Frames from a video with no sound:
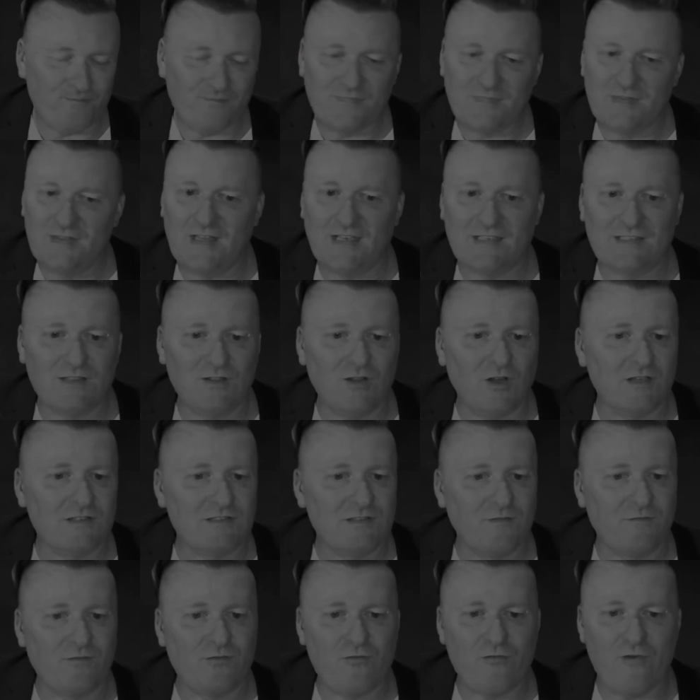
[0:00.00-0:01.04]
There's lots
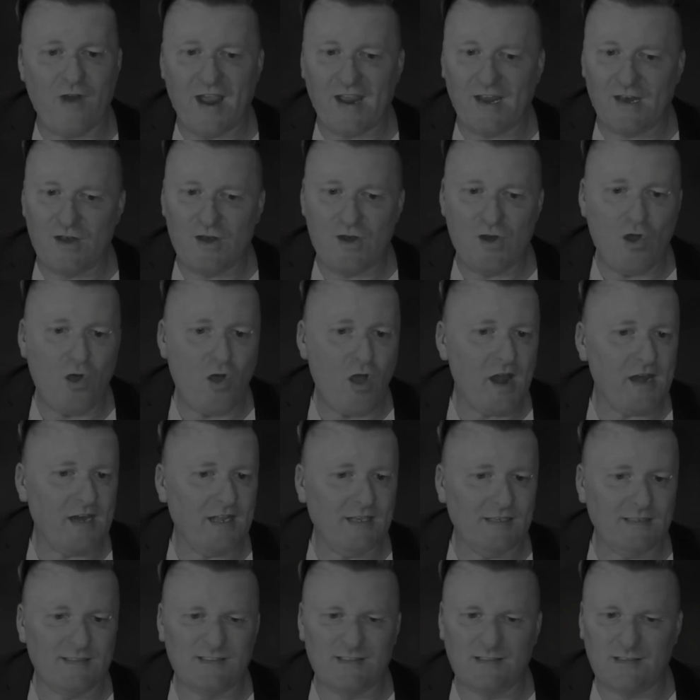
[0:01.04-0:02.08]
of great
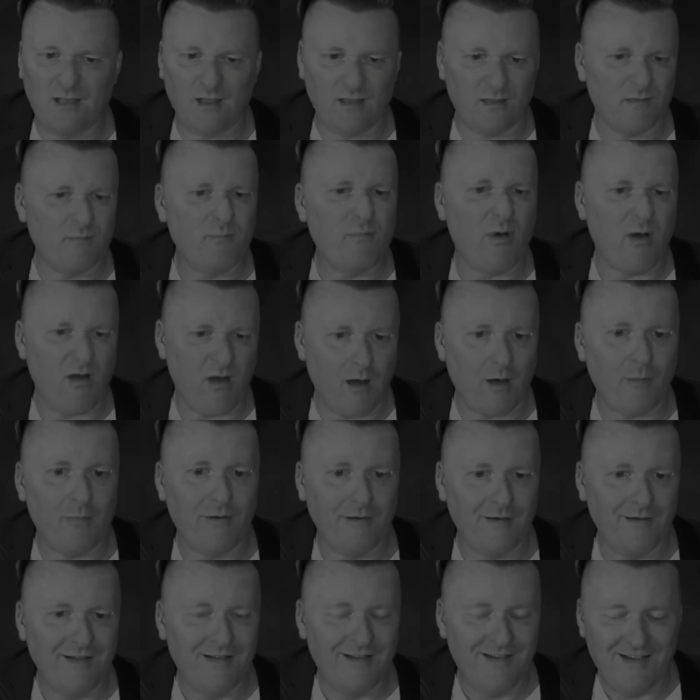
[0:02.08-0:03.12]
90s synth pop
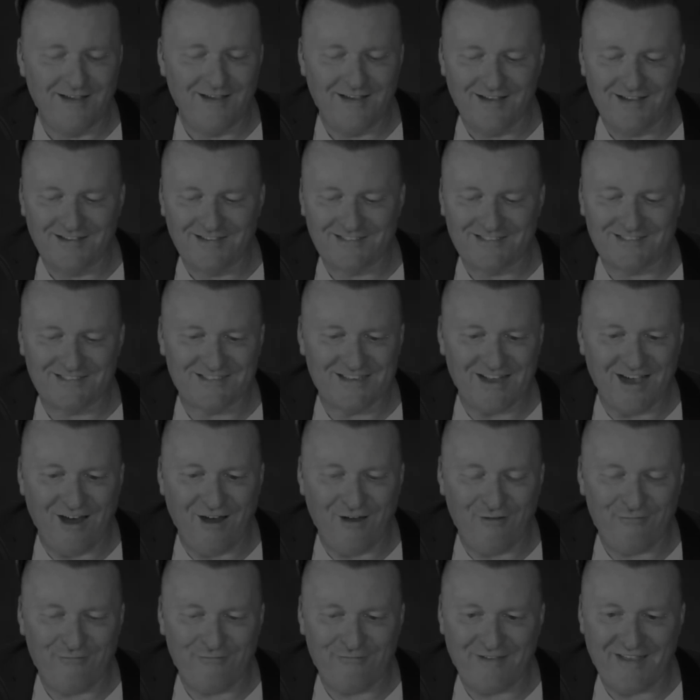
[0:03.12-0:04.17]

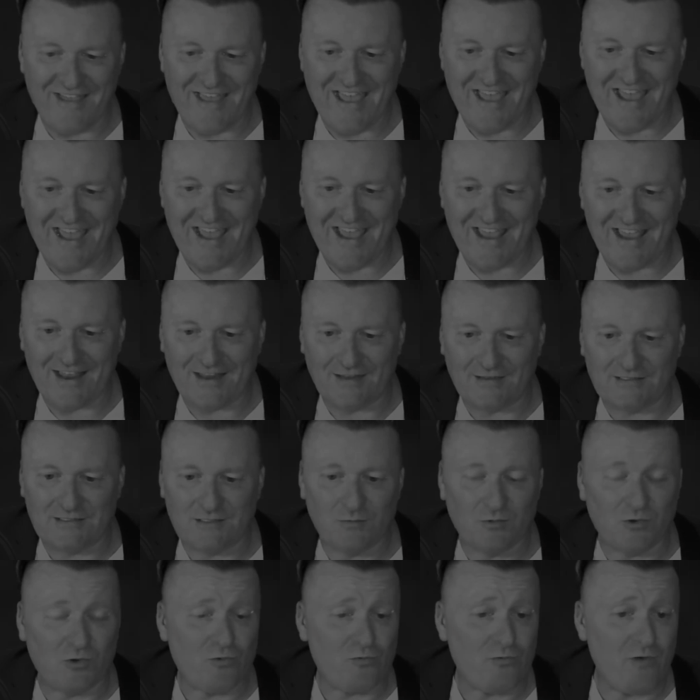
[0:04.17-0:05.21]
stuff and
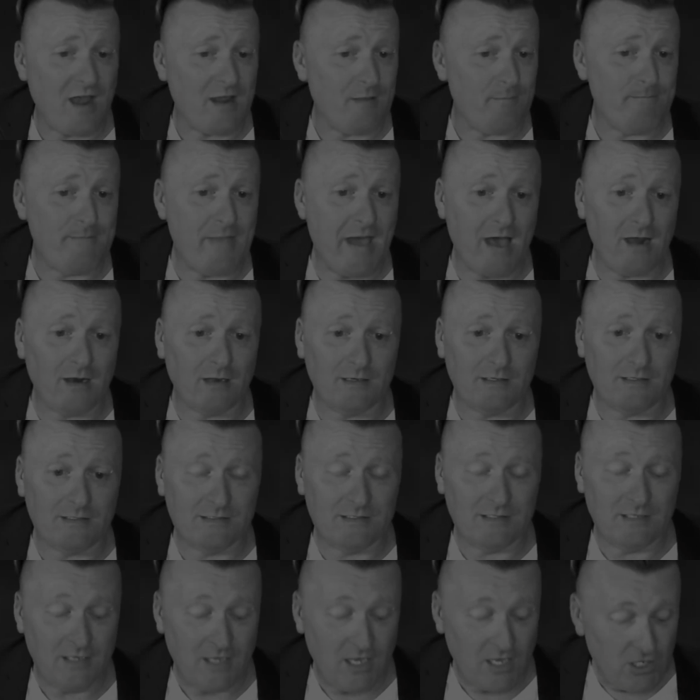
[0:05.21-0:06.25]
some great
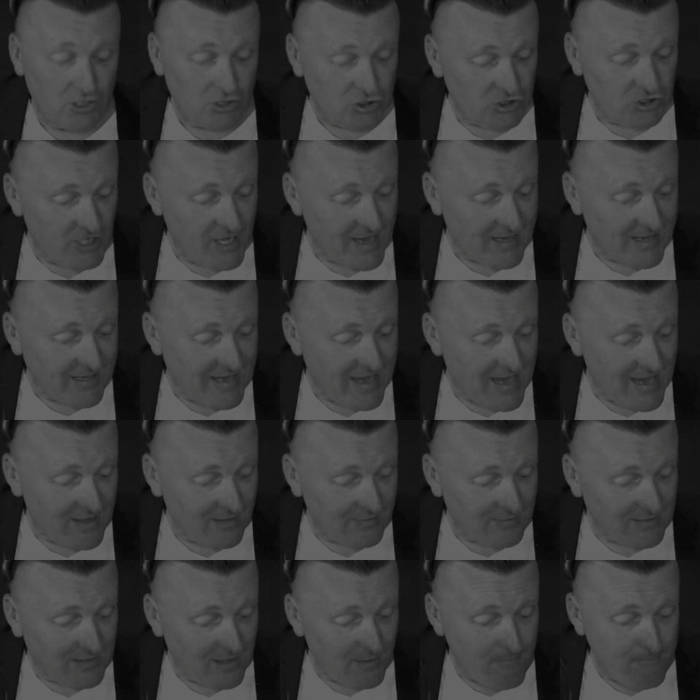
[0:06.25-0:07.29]
ballads. Check
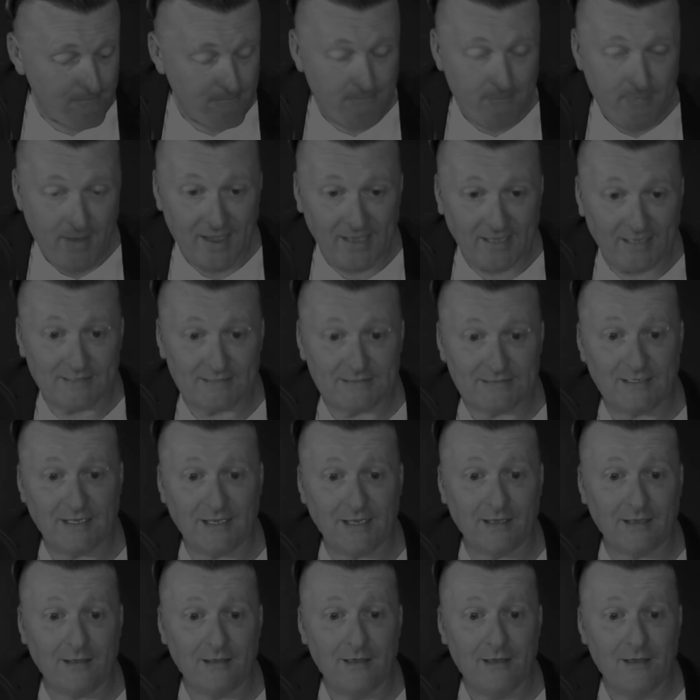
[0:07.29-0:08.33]
out the
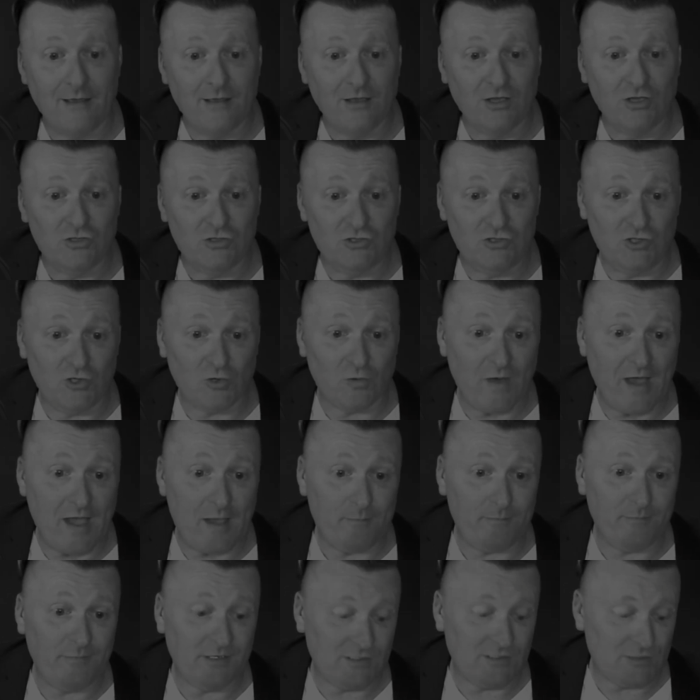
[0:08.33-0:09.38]
amazing
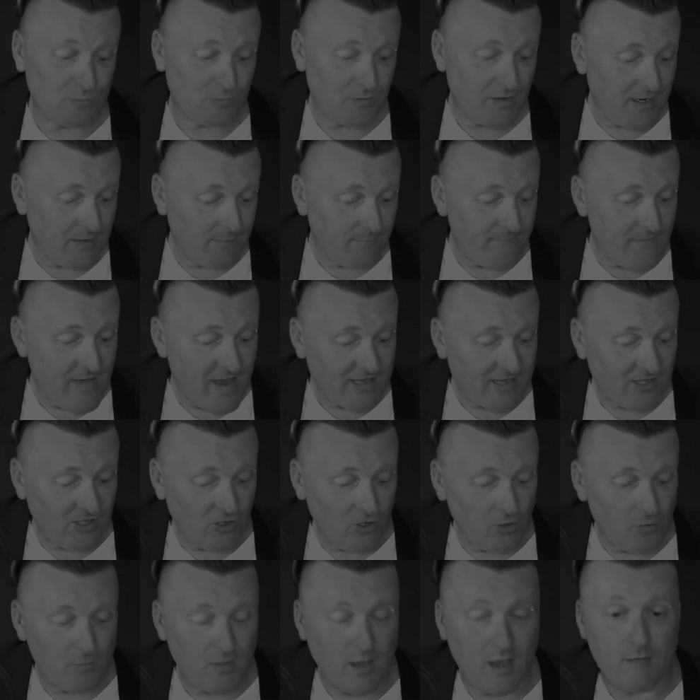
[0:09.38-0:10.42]
duet between
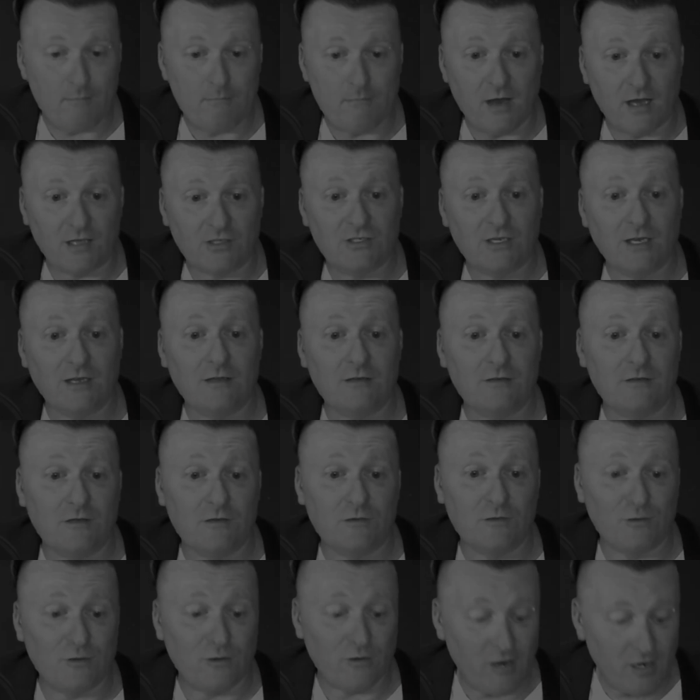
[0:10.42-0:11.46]
Vacuum and Marcella
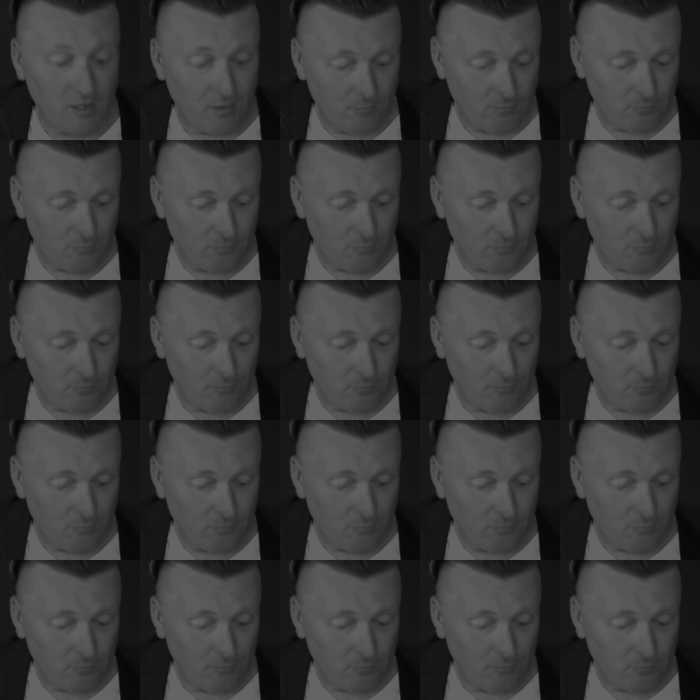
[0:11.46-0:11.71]
Detroit.